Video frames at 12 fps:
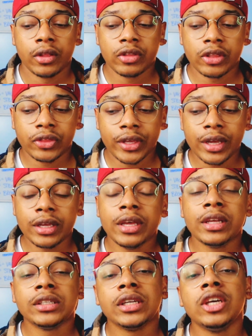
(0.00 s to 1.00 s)
The thing
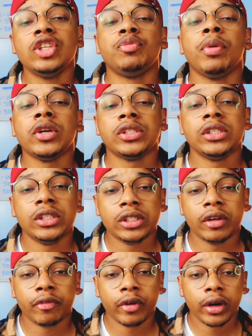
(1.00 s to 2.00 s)
is, each person is
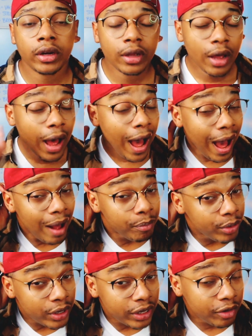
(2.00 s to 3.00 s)
different. I
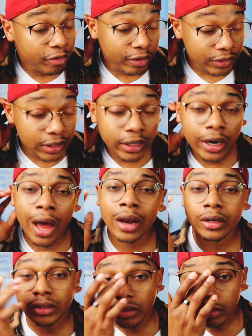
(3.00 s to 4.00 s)
put in
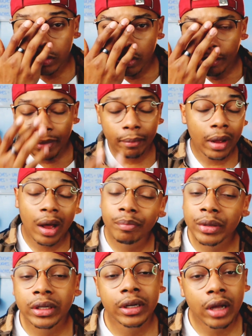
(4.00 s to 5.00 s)
$15. My mom
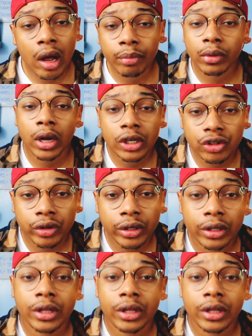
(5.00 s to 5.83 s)
put in a couple hundred.